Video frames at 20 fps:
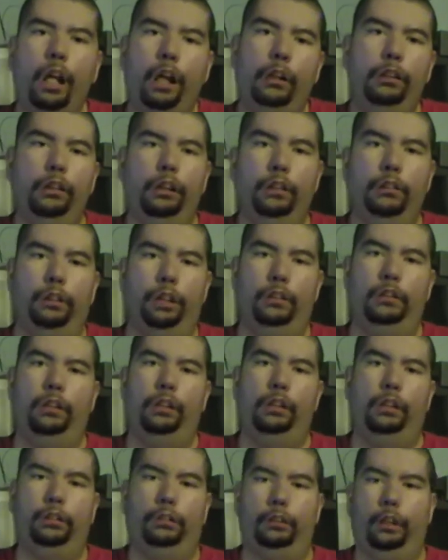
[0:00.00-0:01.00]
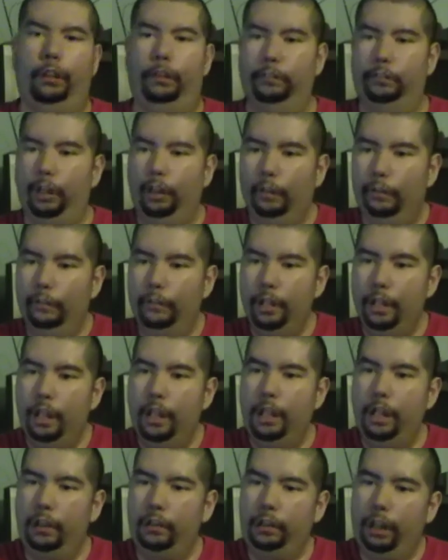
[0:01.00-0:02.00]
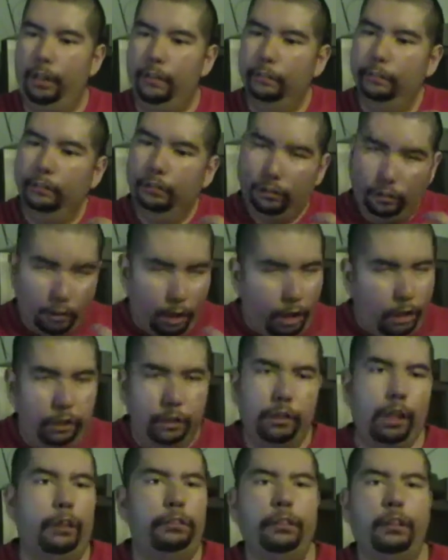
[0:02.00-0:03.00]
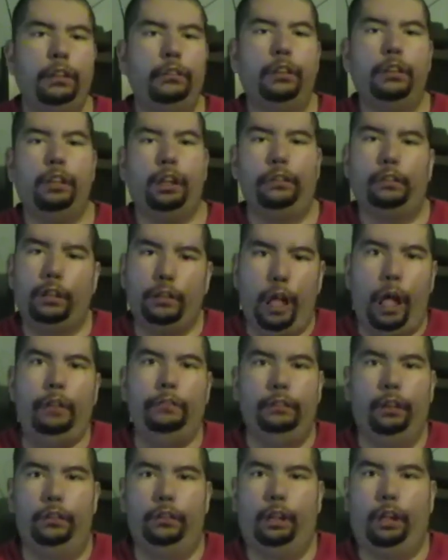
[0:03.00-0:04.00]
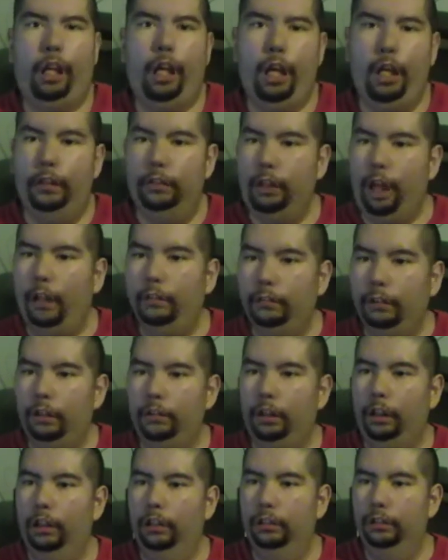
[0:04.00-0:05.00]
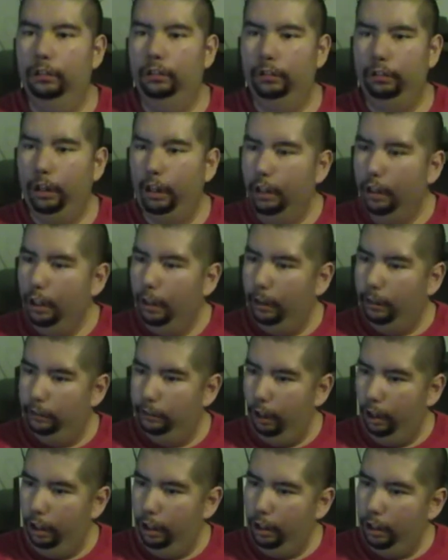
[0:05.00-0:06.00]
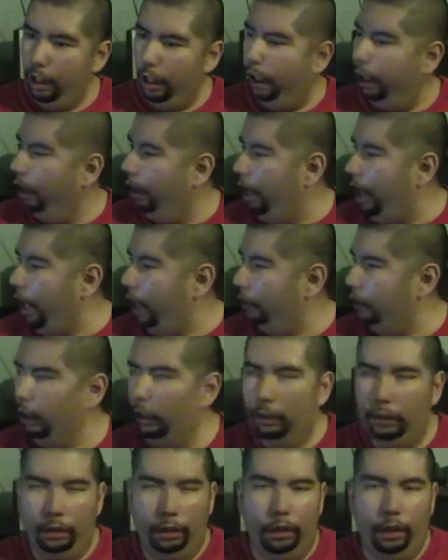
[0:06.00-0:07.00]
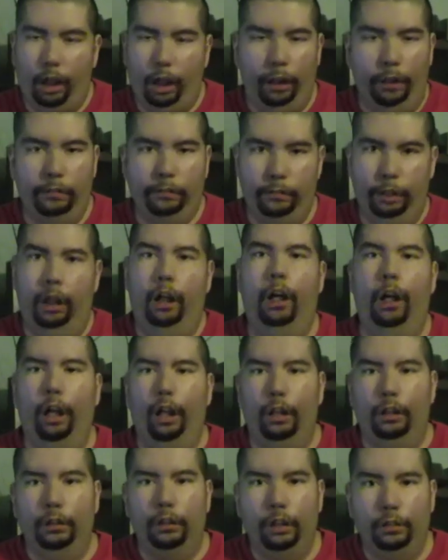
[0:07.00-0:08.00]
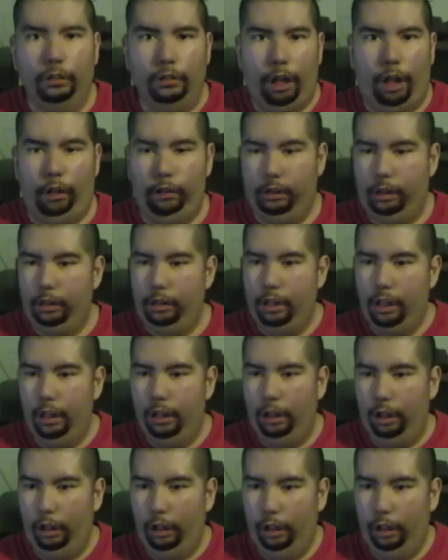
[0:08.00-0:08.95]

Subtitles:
enjoyed this film. And it's definitely something I want to get, I want to own. But I had a ball watching it.